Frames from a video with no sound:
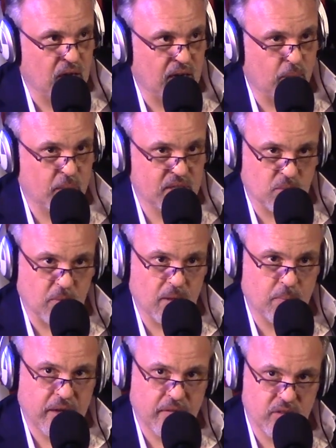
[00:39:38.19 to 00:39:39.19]
and I went to
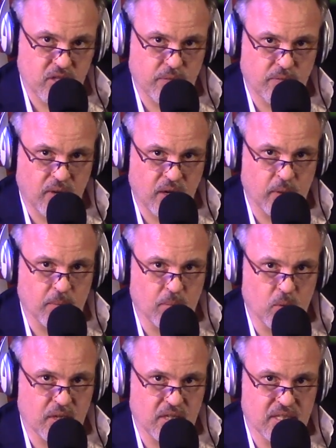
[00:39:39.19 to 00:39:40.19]
my parents the following
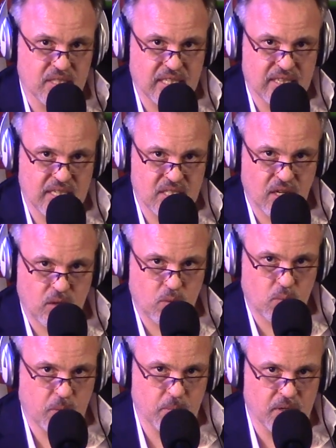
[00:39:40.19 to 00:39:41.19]
morning and said, There's an
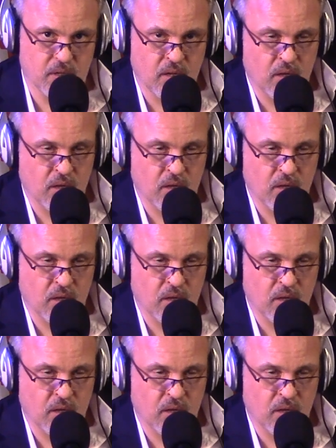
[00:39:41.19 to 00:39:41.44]
old woman